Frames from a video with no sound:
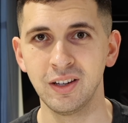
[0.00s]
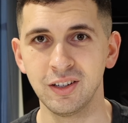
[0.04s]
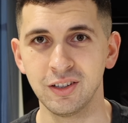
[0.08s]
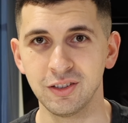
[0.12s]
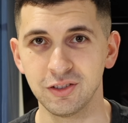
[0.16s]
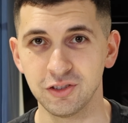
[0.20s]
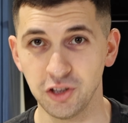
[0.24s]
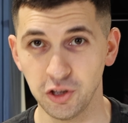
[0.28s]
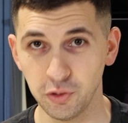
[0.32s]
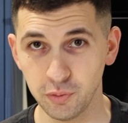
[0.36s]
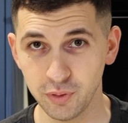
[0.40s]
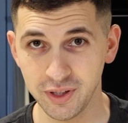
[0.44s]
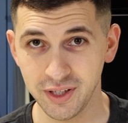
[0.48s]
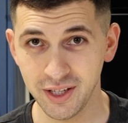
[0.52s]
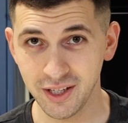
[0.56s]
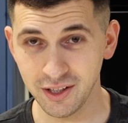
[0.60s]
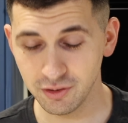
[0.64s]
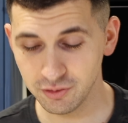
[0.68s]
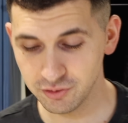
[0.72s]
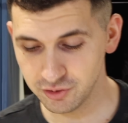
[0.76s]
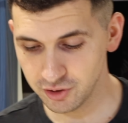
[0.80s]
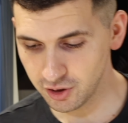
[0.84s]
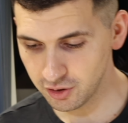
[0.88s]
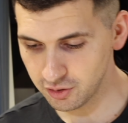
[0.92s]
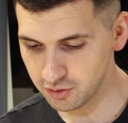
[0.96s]
So you're going to get your
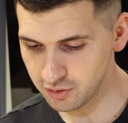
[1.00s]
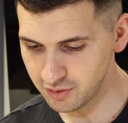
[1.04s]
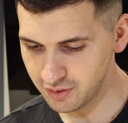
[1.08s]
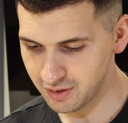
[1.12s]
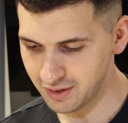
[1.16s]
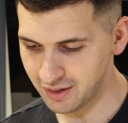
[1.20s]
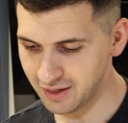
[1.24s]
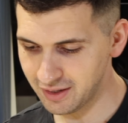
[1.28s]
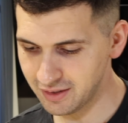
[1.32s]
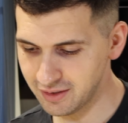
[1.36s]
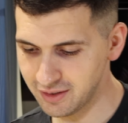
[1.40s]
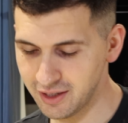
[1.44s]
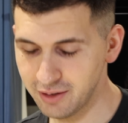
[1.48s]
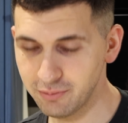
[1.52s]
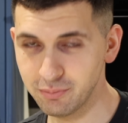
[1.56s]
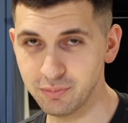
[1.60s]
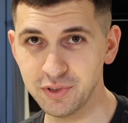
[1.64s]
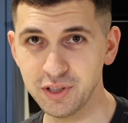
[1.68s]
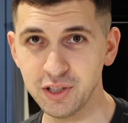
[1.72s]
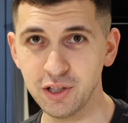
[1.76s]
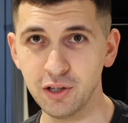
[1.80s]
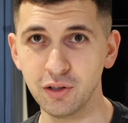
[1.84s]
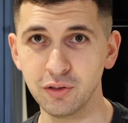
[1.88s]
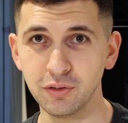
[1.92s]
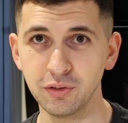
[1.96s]
dough and
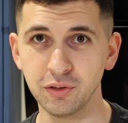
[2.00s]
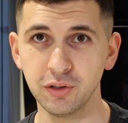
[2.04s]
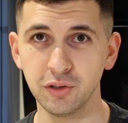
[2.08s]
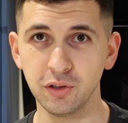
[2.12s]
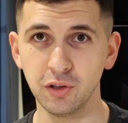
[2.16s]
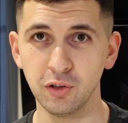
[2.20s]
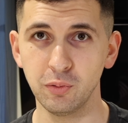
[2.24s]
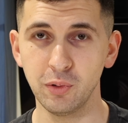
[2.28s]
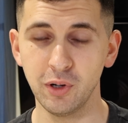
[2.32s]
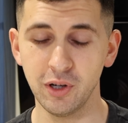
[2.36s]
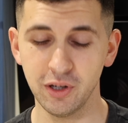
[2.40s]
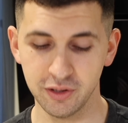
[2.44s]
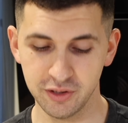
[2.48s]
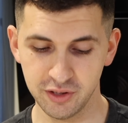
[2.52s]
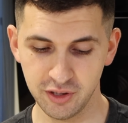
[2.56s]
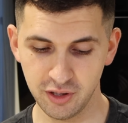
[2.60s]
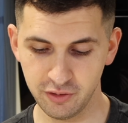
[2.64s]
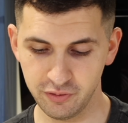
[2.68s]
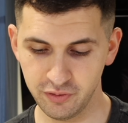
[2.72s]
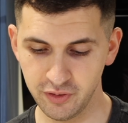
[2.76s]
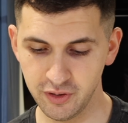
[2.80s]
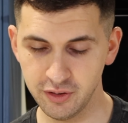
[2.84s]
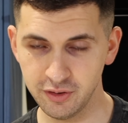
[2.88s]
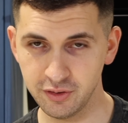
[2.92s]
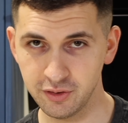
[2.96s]
empty it onto your work
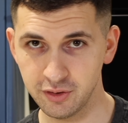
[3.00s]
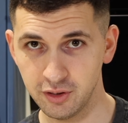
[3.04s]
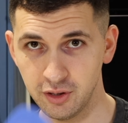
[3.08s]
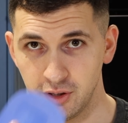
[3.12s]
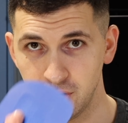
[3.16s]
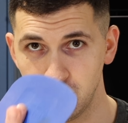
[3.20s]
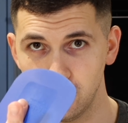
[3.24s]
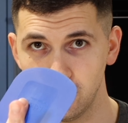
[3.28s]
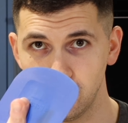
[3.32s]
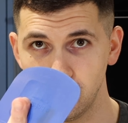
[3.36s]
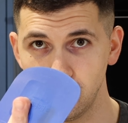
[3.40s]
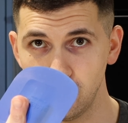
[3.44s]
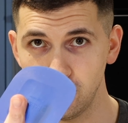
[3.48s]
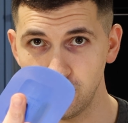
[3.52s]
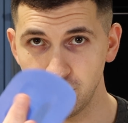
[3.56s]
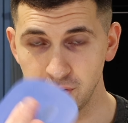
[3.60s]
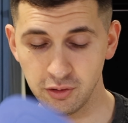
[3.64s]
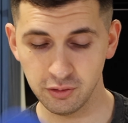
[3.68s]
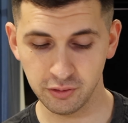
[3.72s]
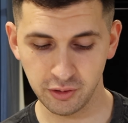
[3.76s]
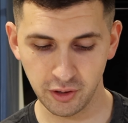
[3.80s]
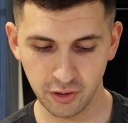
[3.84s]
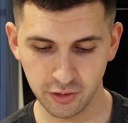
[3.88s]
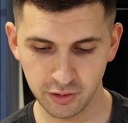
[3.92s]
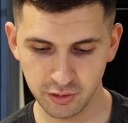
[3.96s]
surface using your
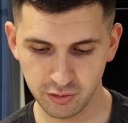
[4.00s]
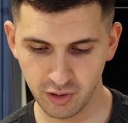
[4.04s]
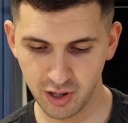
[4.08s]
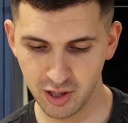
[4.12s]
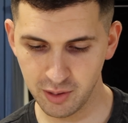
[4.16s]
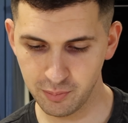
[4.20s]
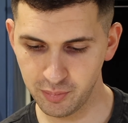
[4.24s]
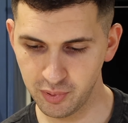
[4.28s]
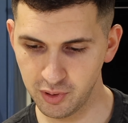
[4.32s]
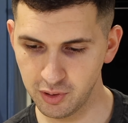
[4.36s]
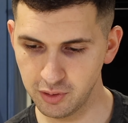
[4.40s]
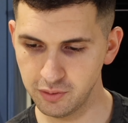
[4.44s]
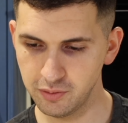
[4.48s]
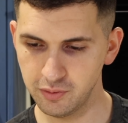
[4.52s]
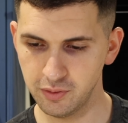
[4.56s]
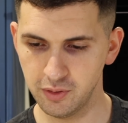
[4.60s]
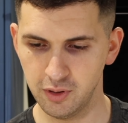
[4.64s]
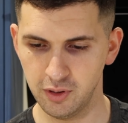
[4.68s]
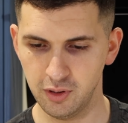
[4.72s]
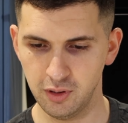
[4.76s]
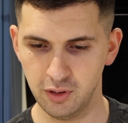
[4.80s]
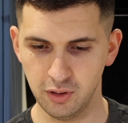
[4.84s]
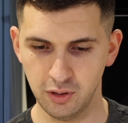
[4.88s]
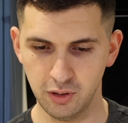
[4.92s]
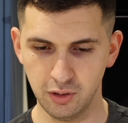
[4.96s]
dough scraper.
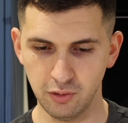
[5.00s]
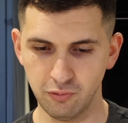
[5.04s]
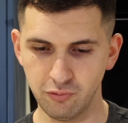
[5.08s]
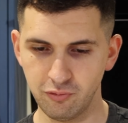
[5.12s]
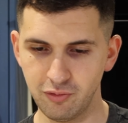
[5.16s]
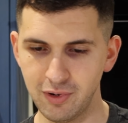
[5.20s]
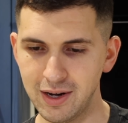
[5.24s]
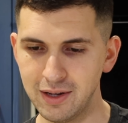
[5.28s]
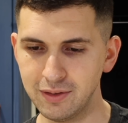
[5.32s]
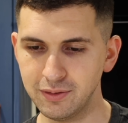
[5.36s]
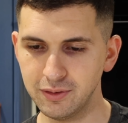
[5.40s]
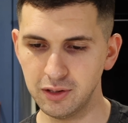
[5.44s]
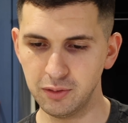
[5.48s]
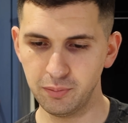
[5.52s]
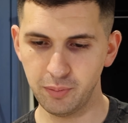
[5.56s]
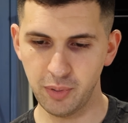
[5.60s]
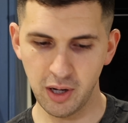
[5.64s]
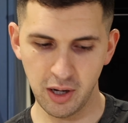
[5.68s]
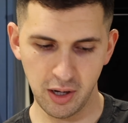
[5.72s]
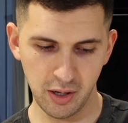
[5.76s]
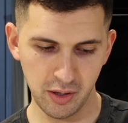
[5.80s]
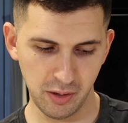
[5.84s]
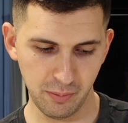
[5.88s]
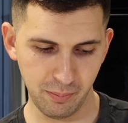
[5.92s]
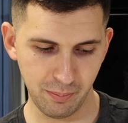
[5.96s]
The rounded
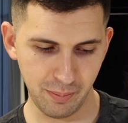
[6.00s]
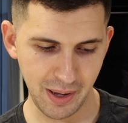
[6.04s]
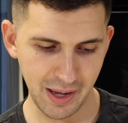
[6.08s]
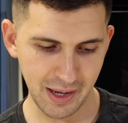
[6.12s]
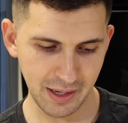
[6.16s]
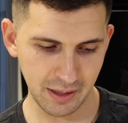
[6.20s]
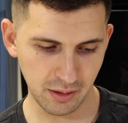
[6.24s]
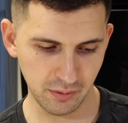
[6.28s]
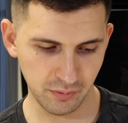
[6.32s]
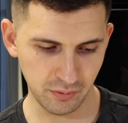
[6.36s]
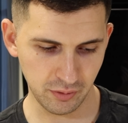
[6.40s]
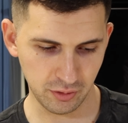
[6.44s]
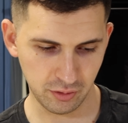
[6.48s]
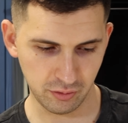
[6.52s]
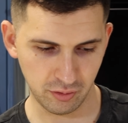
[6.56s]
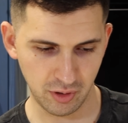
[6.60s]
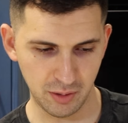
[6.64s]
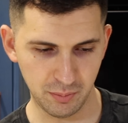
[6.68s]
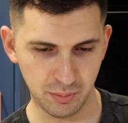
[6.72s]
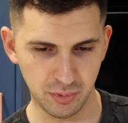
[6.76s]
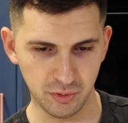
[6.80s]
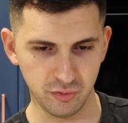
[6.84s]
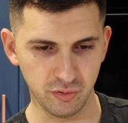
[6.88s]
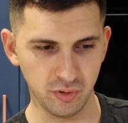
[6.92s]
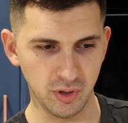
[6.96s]
part at the back of your
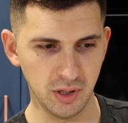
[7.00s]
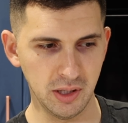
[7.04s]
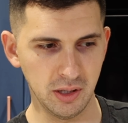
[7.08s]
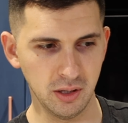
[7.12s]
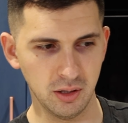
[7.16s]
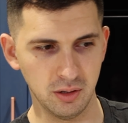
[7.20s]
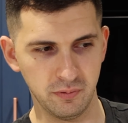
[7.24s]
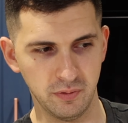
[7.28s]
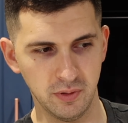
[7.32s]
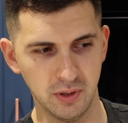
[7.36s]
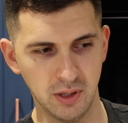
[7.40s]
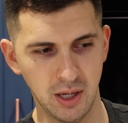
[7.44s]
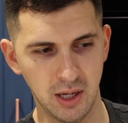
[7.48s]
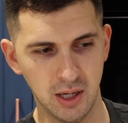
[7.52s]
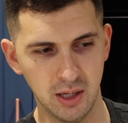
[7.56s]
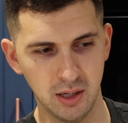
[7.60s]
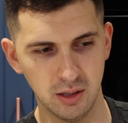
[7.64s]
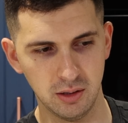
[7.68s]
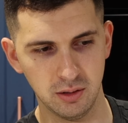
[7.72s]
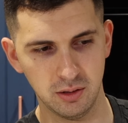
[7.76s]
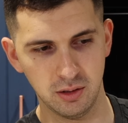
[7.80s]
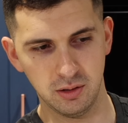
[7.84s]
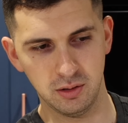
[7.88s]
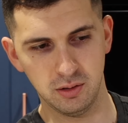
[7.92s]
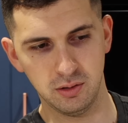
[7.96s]
scraper is really good for getting
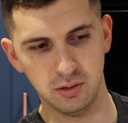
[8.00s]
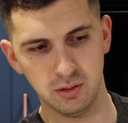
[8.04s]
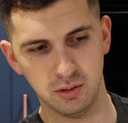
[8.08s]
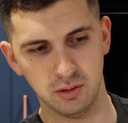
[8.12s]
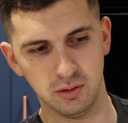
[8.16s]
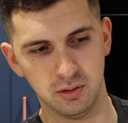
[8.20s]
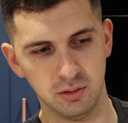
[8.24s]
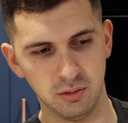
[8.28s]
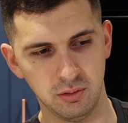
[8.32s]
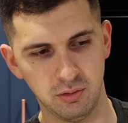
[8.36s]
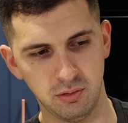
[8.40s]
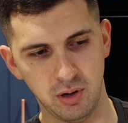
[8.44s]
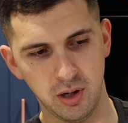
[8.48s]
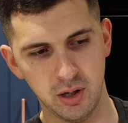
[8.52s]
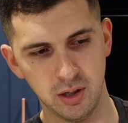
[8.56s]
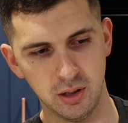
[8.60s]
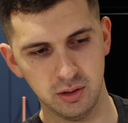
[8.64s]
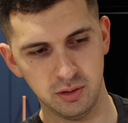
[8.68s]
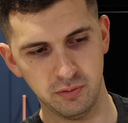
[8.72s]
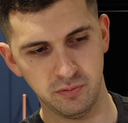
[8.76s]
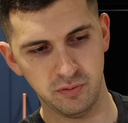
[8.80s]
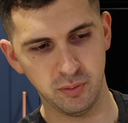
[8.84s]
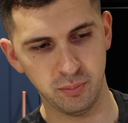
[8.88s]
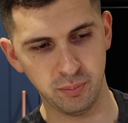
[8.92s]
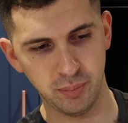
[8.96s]
into the nooks and crannies
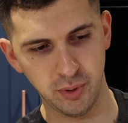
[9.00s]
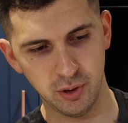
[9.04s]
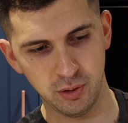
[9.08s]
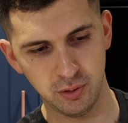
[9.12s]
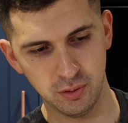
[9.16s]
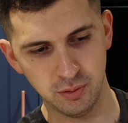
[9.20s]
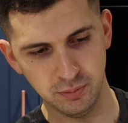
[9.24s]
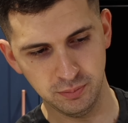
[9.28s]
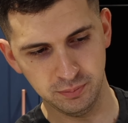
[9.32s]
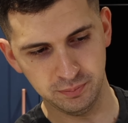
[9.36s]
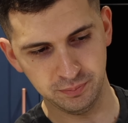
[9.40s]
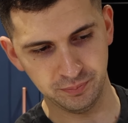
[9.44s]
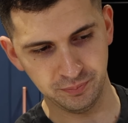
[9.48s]
of the bowl.